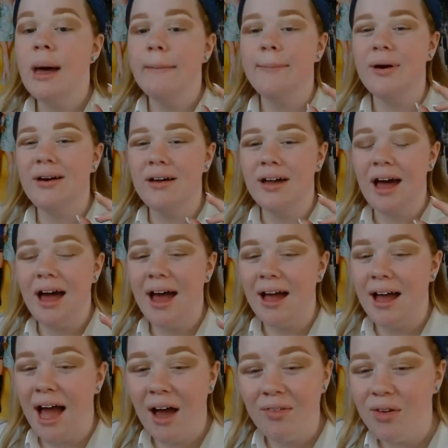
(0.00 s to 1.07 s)
But
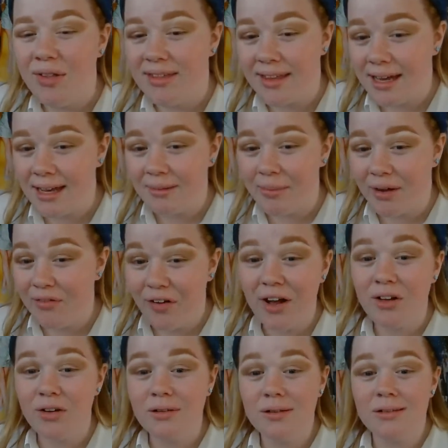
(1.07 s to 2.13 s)
have you seen my
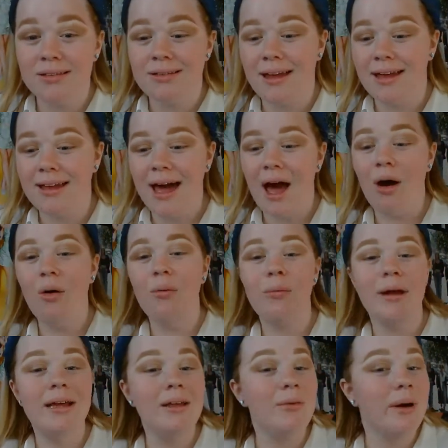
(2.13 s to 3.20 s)
freckles? Like, how
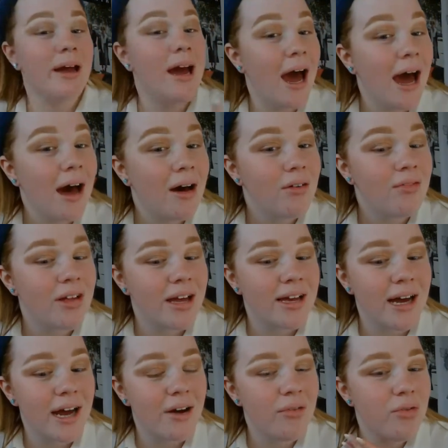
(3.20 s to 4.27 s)
many do I have? Like,
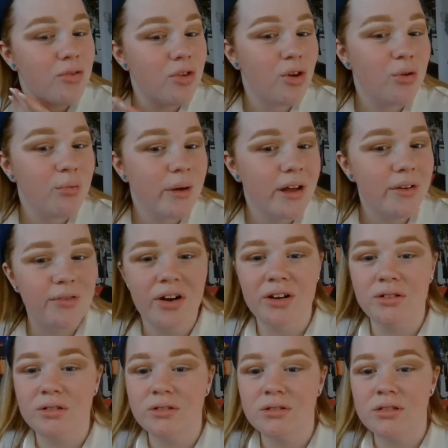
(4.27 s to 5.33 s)
I have so many
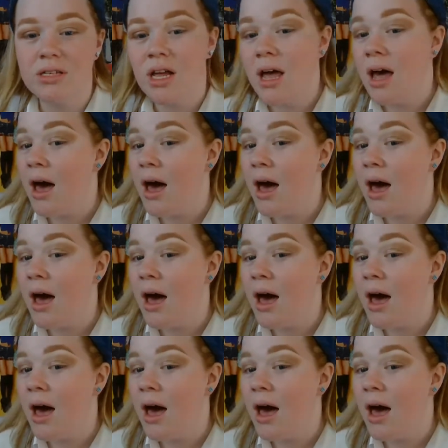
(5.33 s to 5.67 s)
freckles.